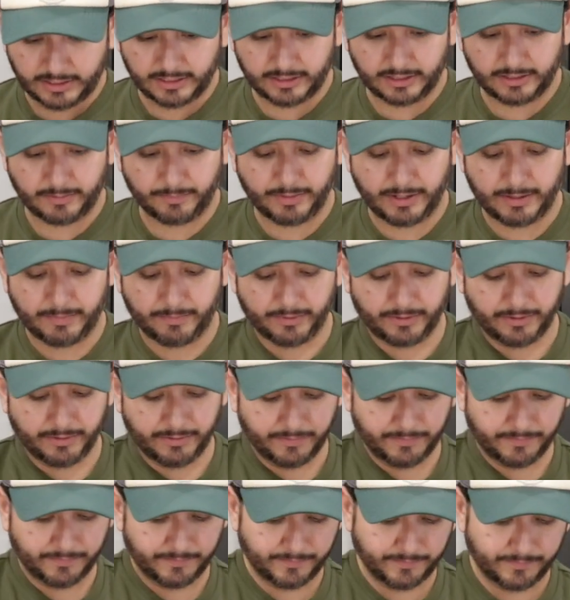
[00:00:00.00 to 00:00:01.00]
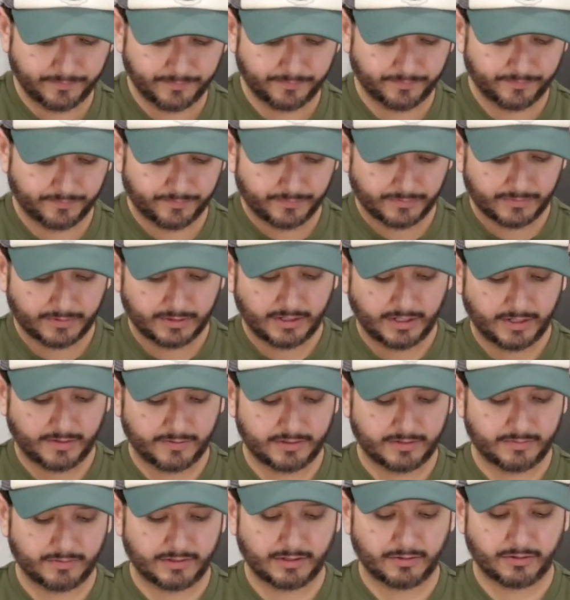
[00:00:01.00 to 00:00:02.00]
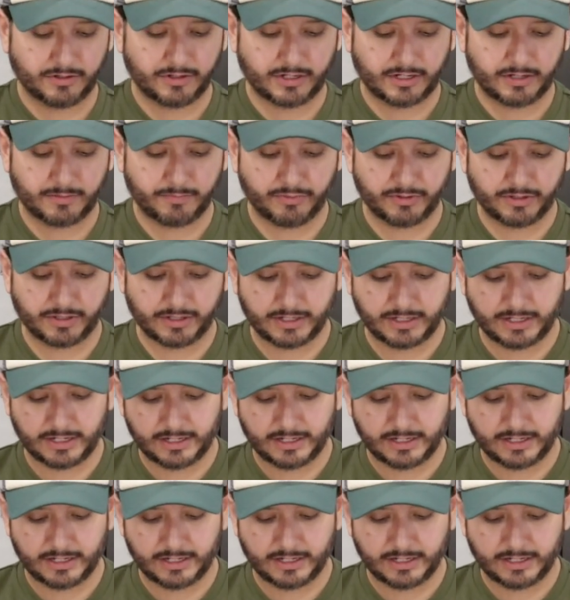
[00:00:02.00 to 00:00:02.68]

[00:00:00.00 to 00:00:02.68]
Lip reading: get the pepper, have something where you're gonna put it in